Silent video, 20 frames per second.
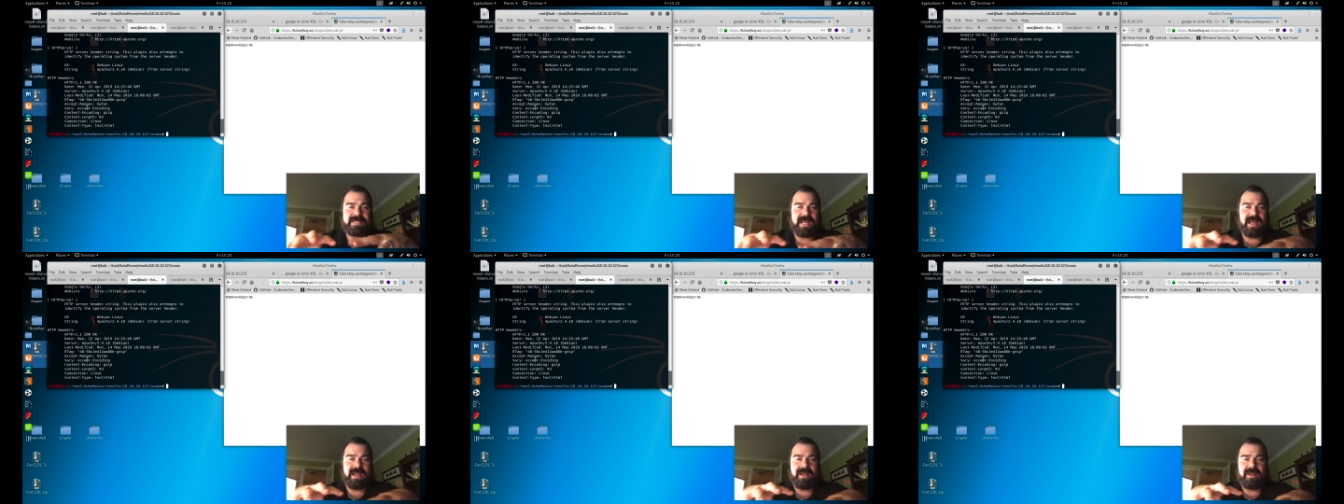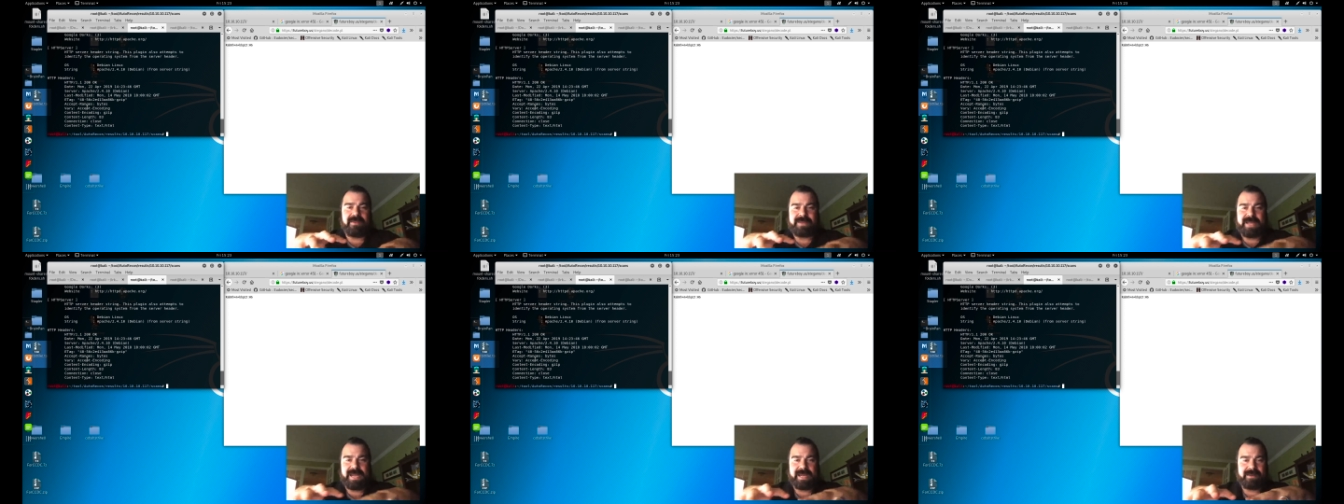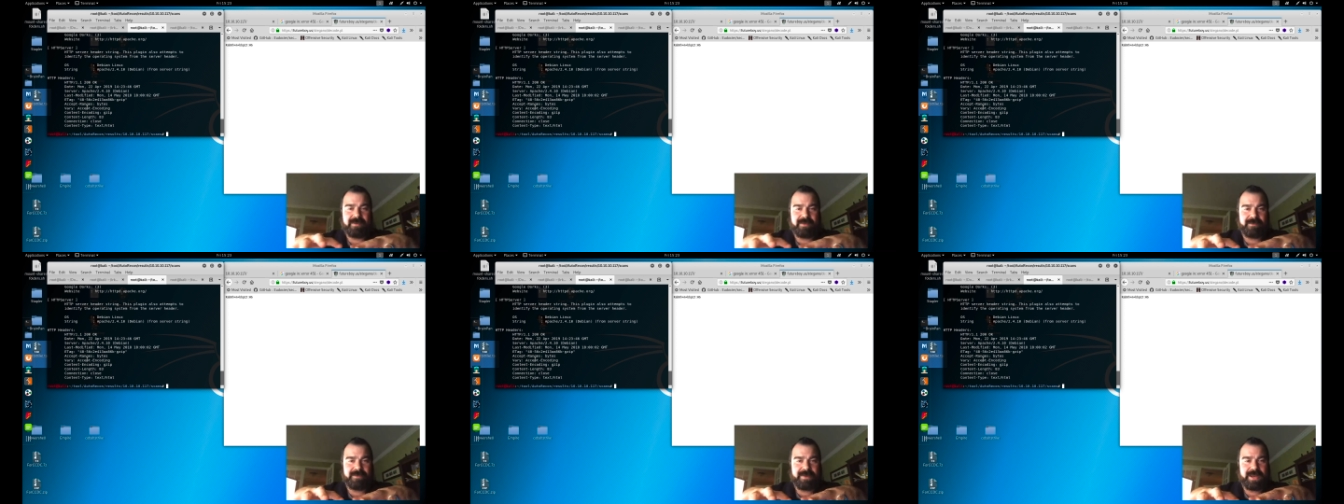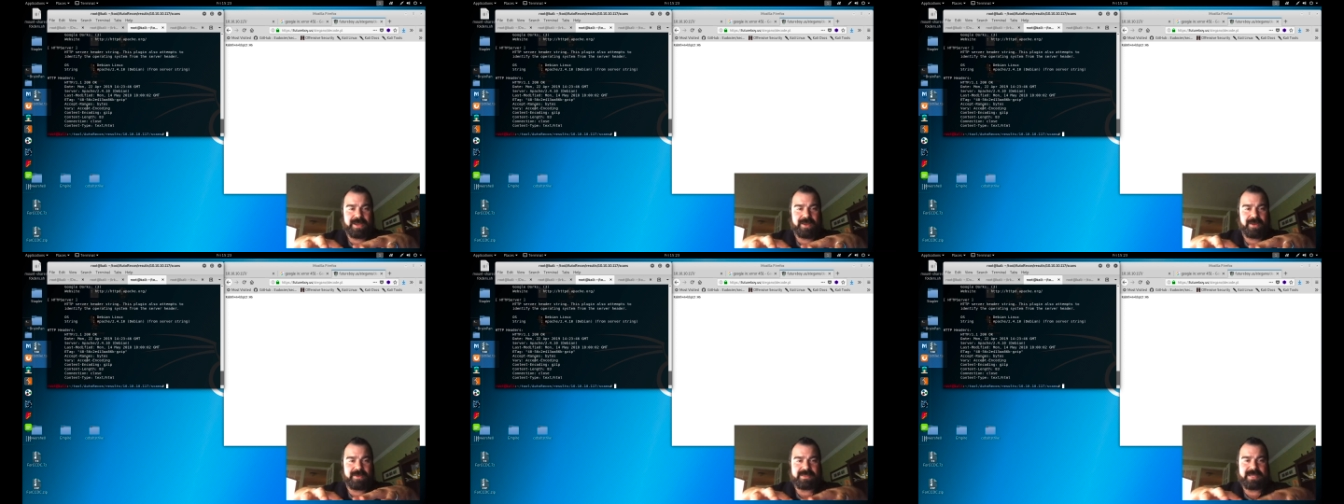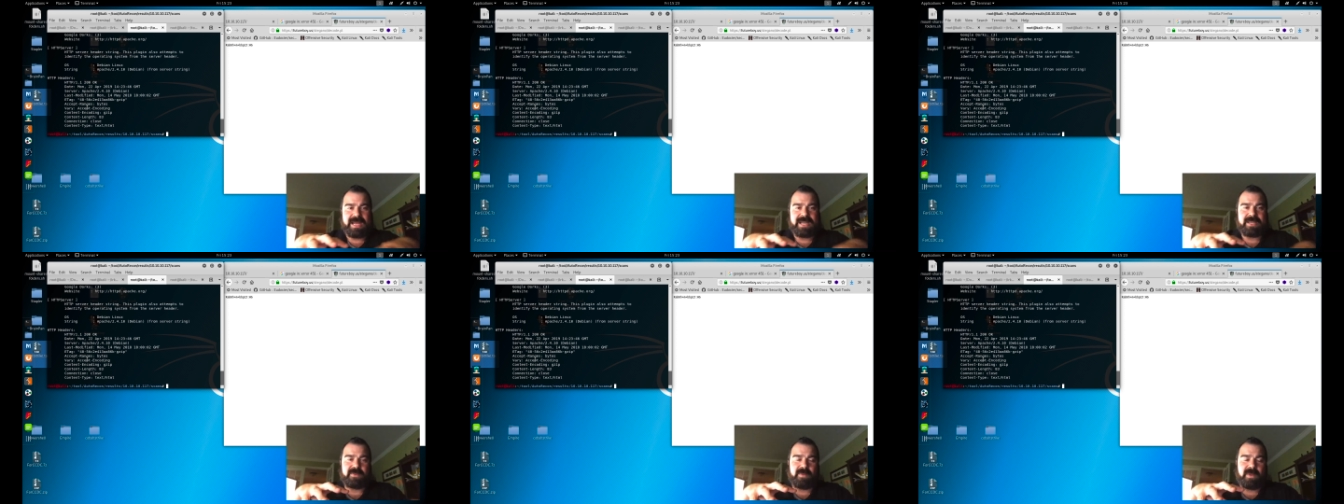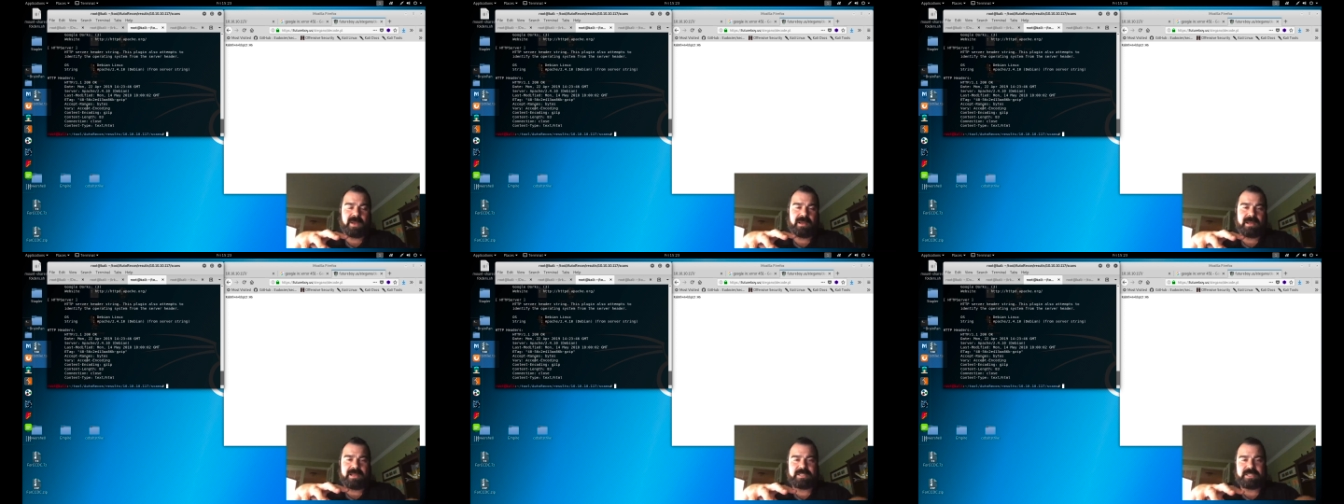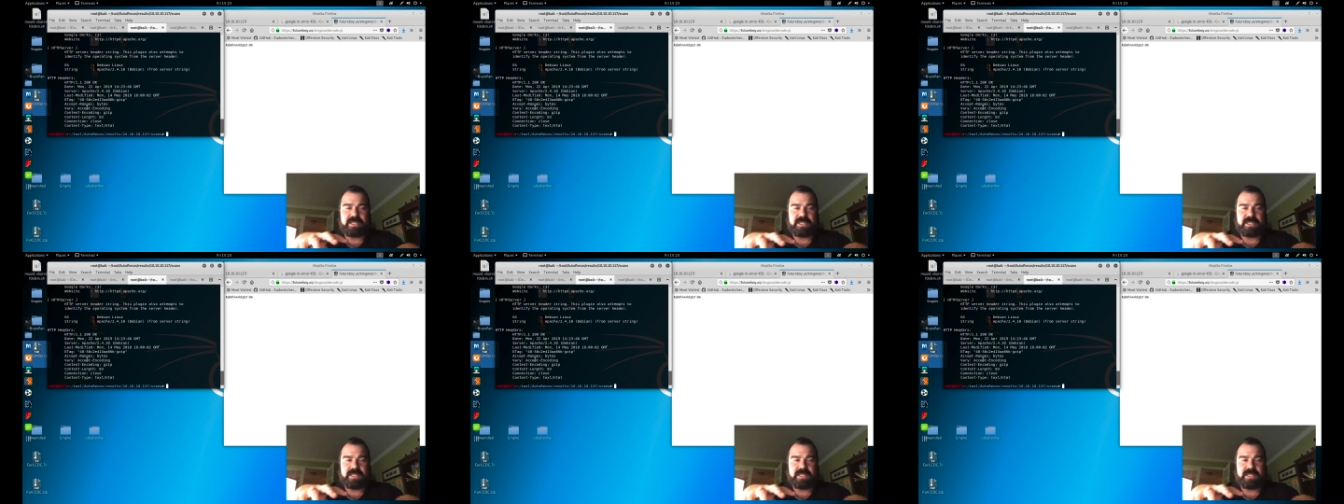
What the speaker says: of technical videos as well as